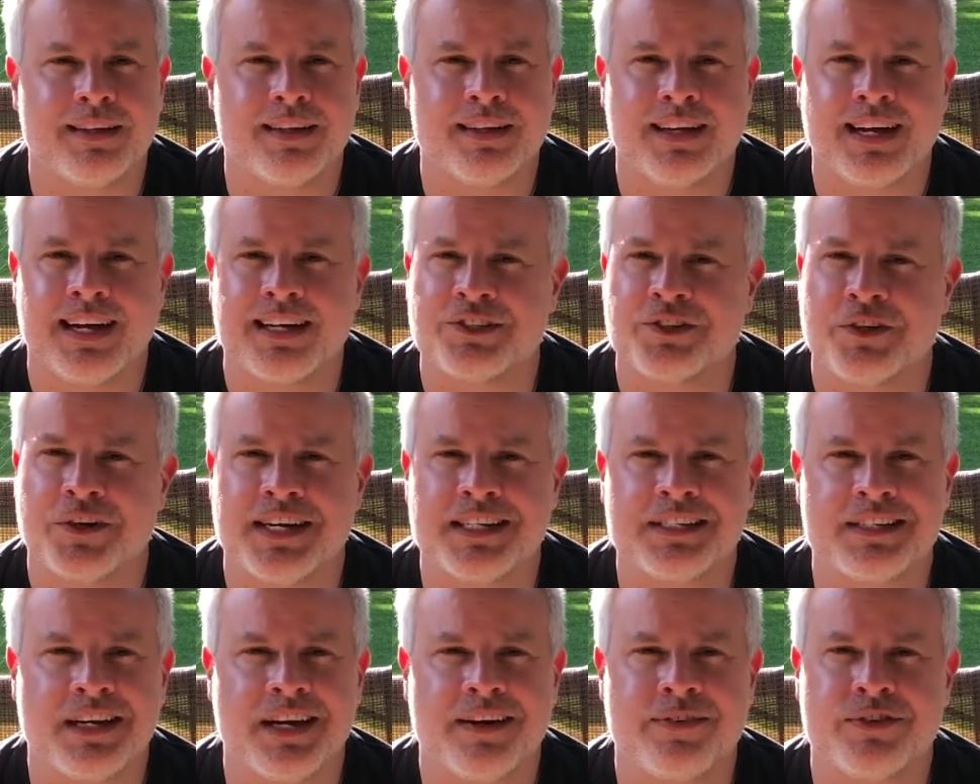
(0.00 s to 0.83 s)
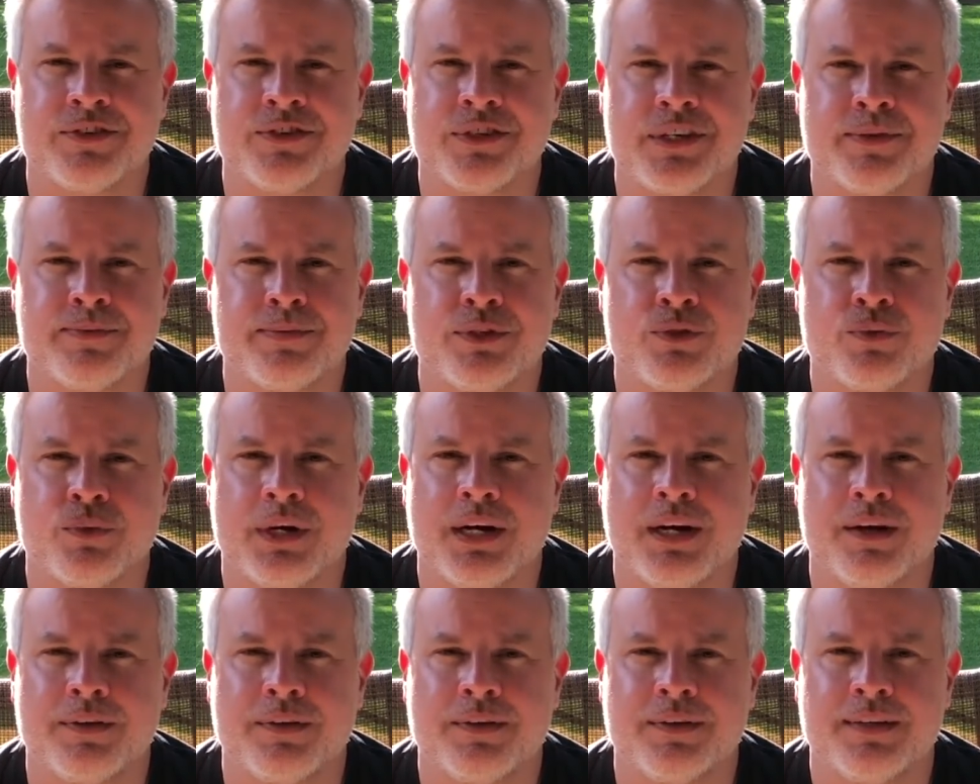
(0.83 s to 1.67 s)
God's grace covers them as
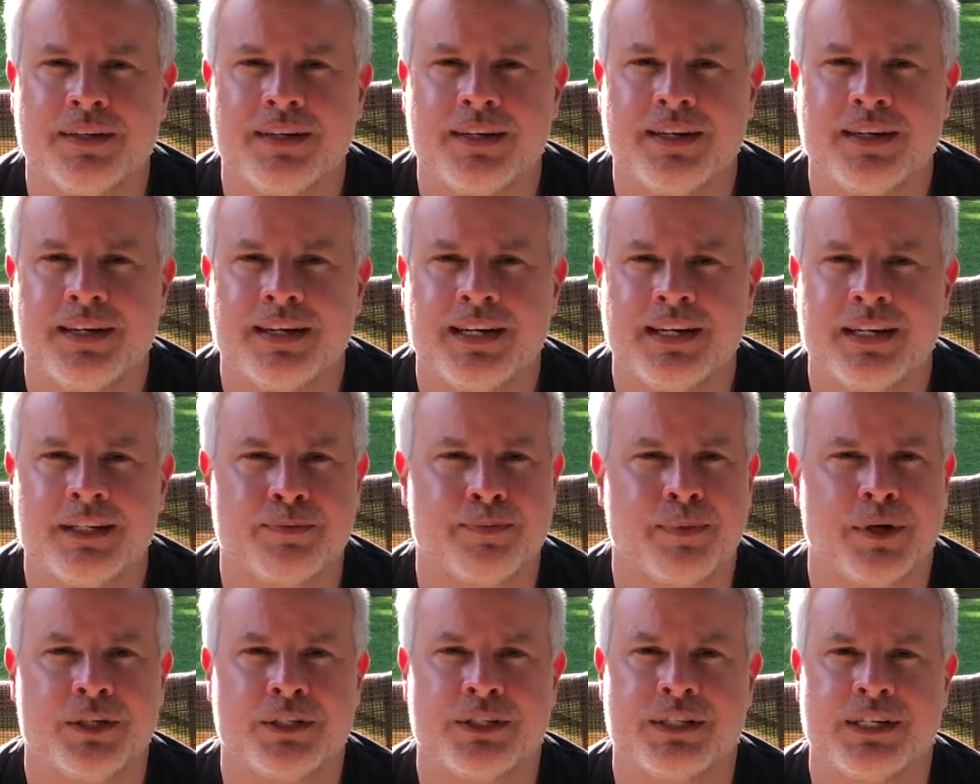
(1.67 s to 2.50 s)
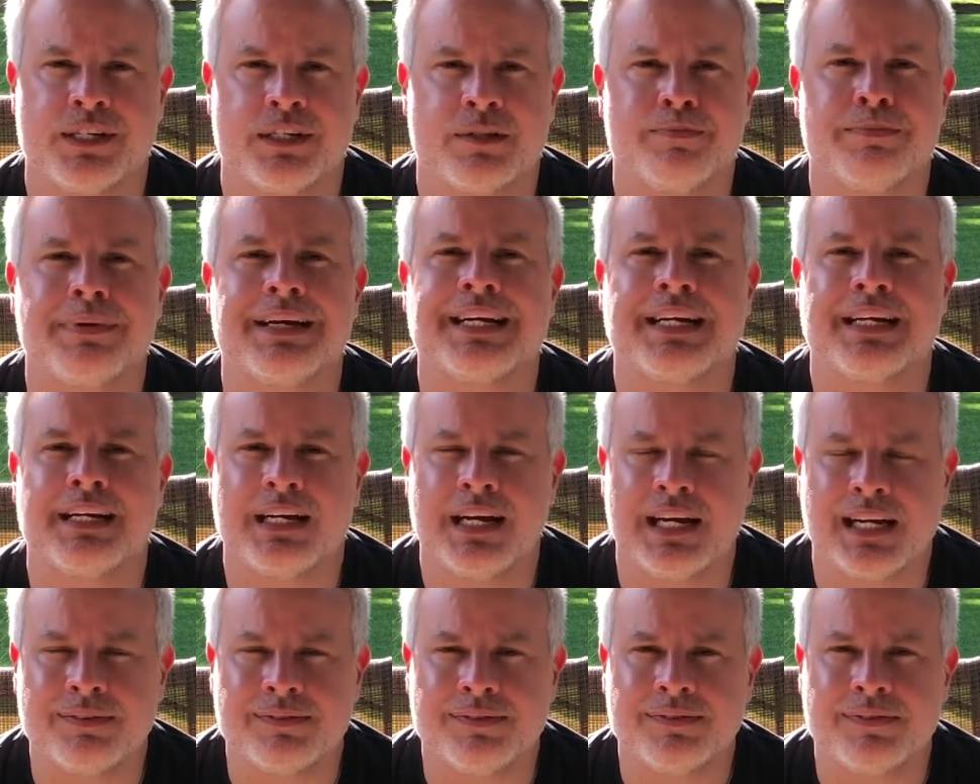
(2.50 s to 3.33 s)
well. His mercy is big
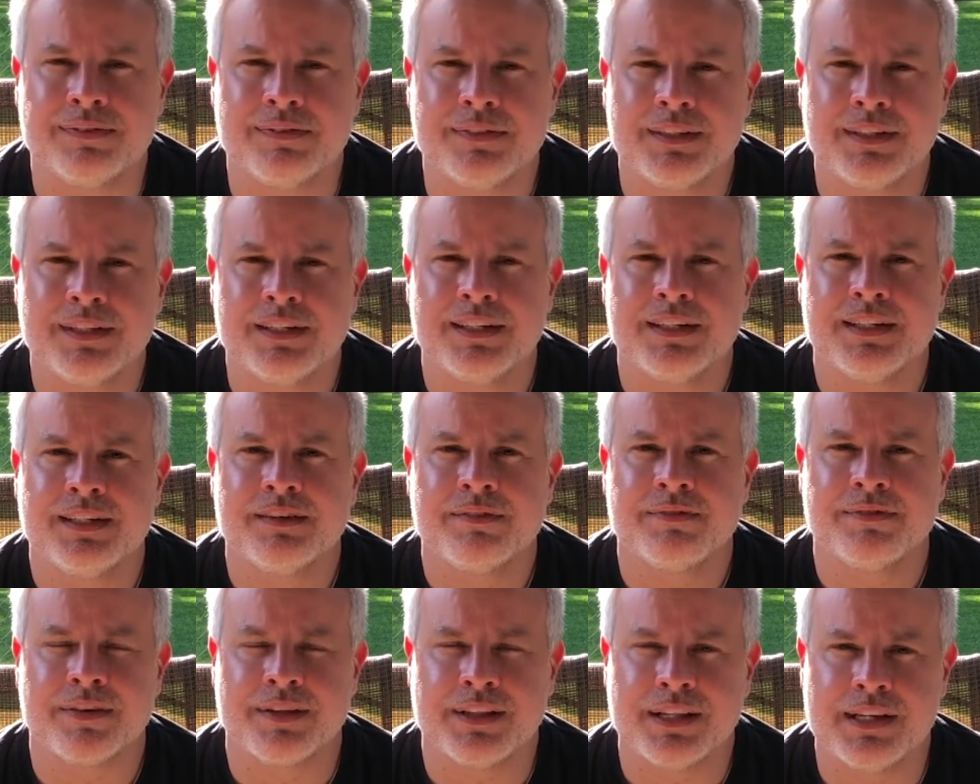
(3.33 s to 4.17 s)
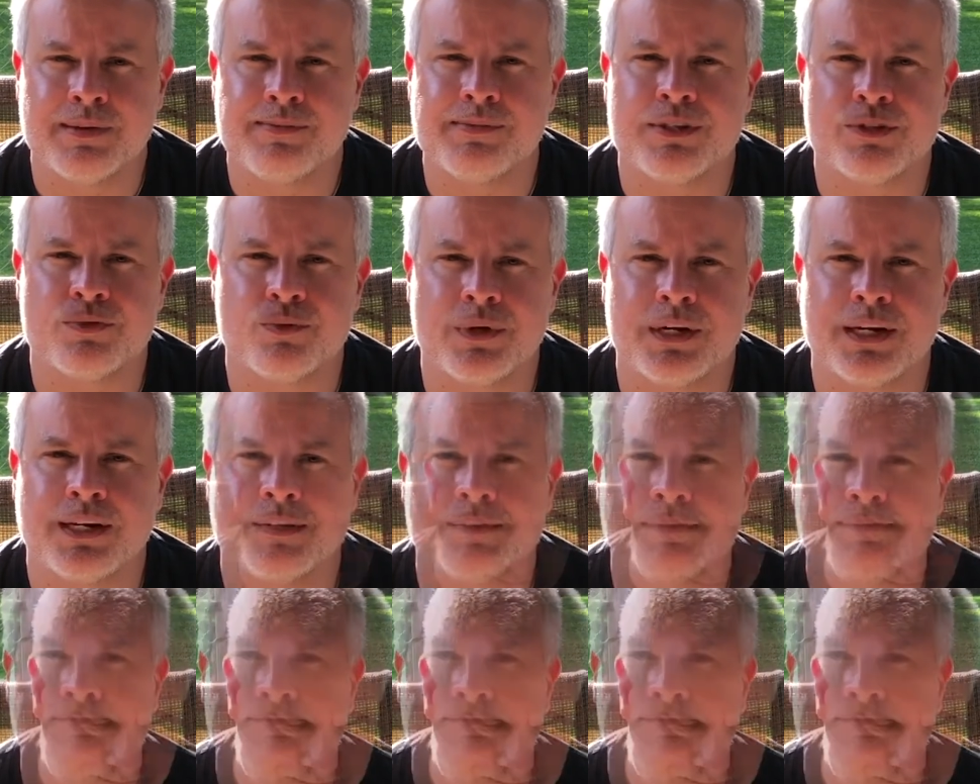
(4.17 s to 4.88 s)
enough for them as well.